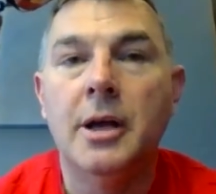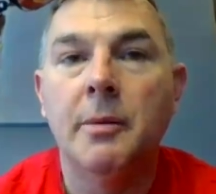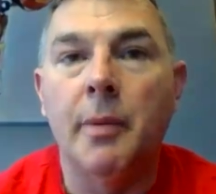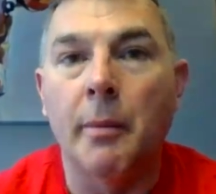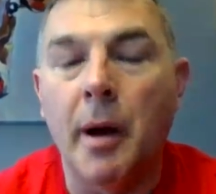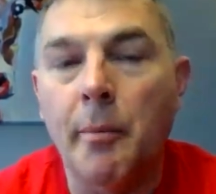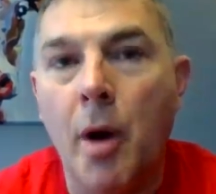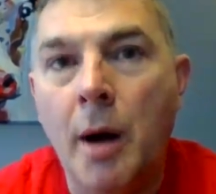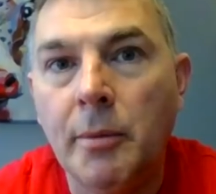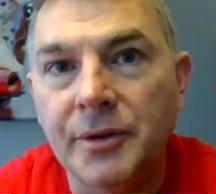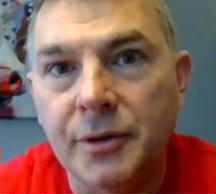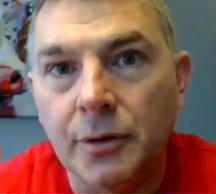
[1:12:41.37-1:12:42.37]
But my
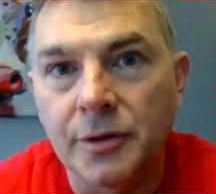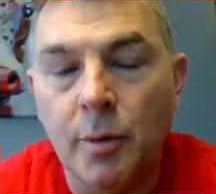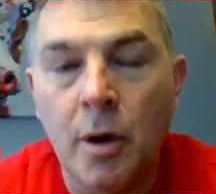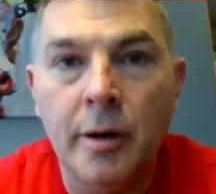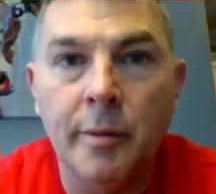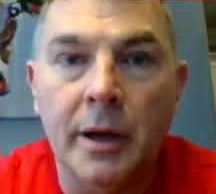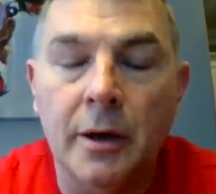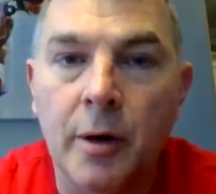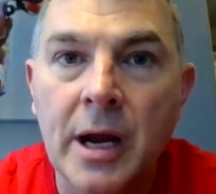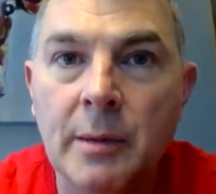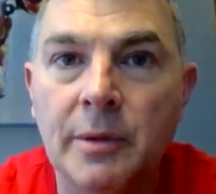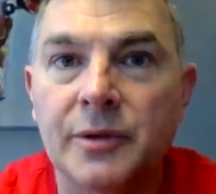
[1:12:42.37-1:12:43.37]
mom was so small and my
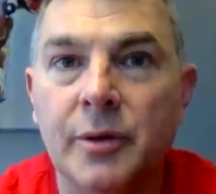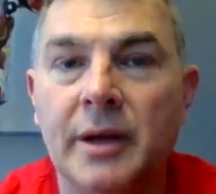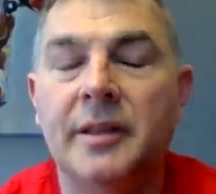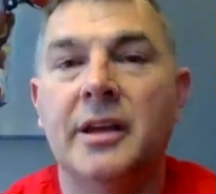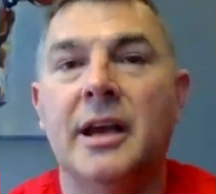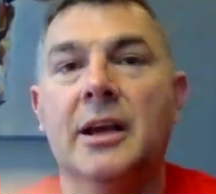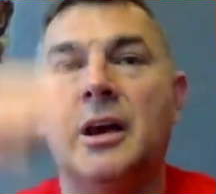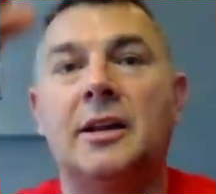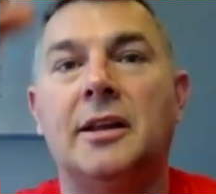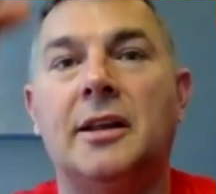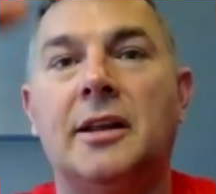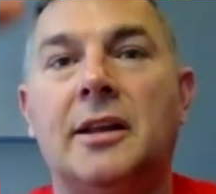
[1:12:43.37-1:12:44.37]
Grammy, so I think I got
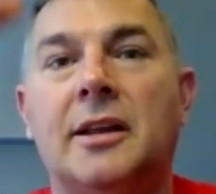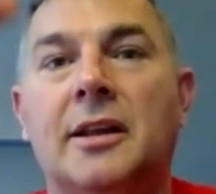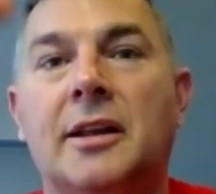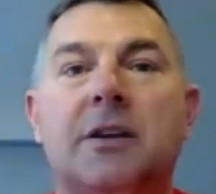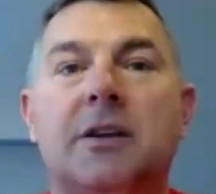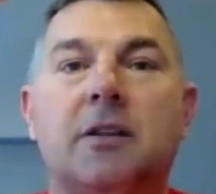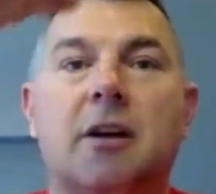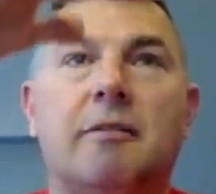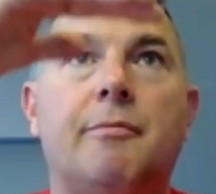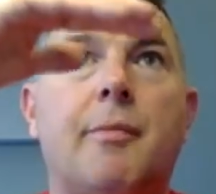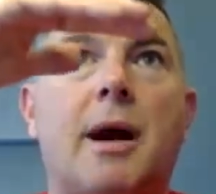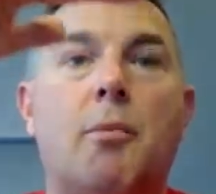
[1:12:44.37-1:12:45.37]
the combination
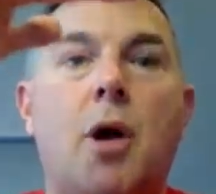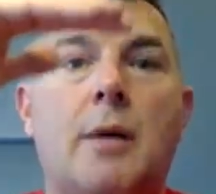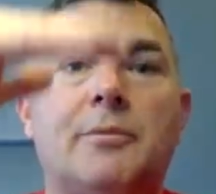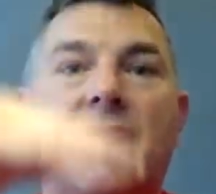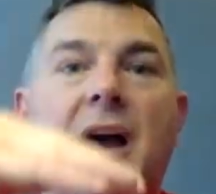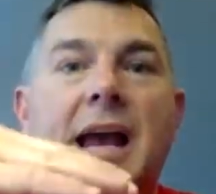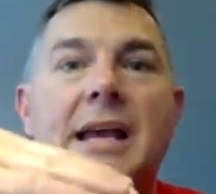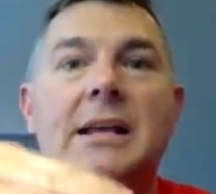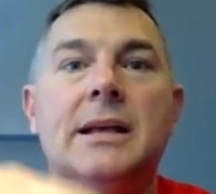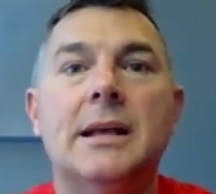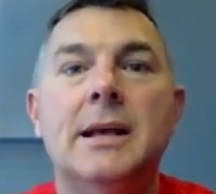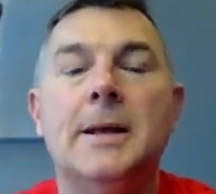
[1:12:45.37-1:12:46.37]
of my mom's
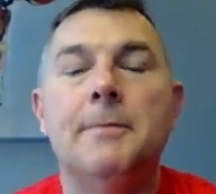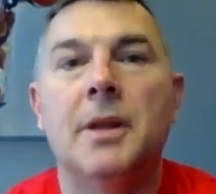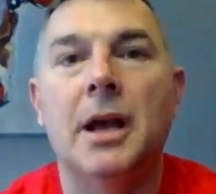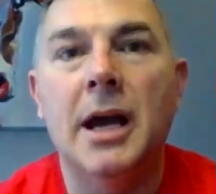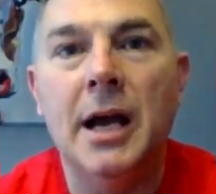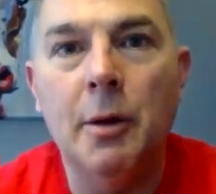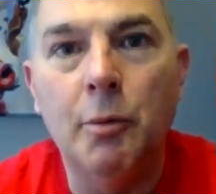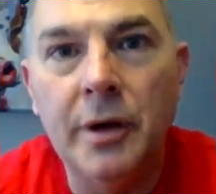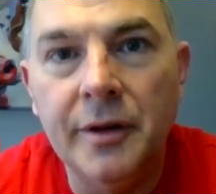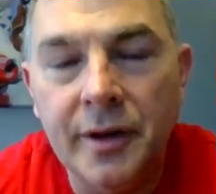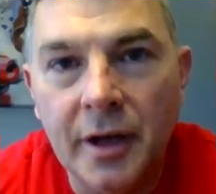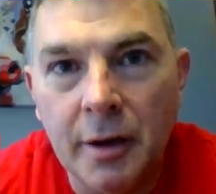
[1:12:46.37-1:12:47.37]
height uh,
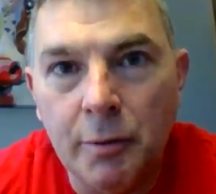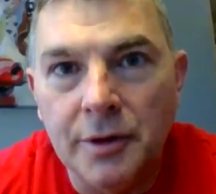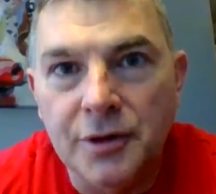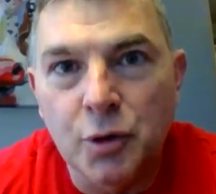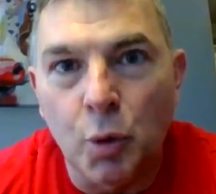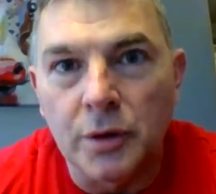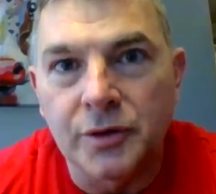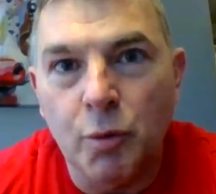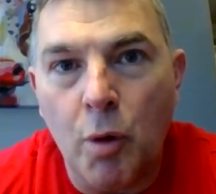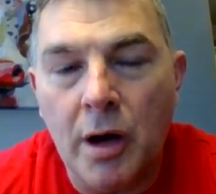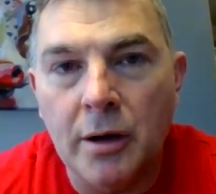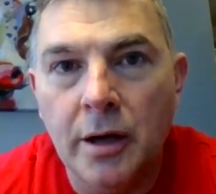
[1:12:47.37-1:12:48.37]
with uh, with short
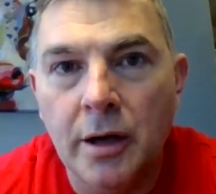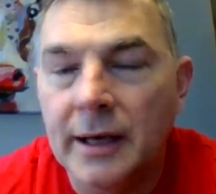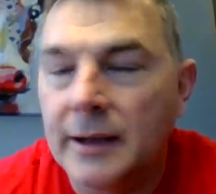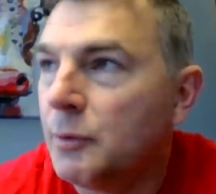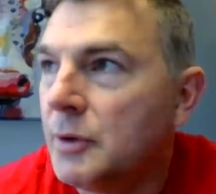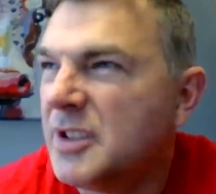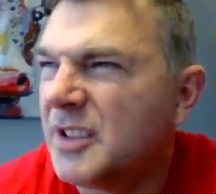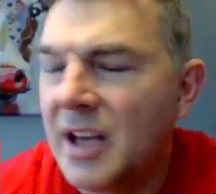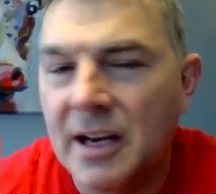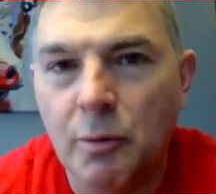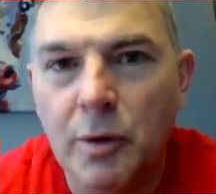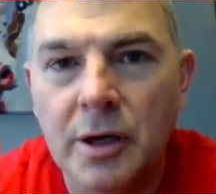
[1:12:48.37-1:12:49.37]
squat legs, which is
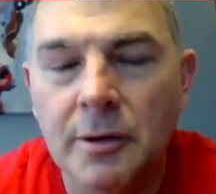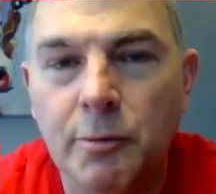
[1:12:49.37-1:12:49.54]
kind of weird.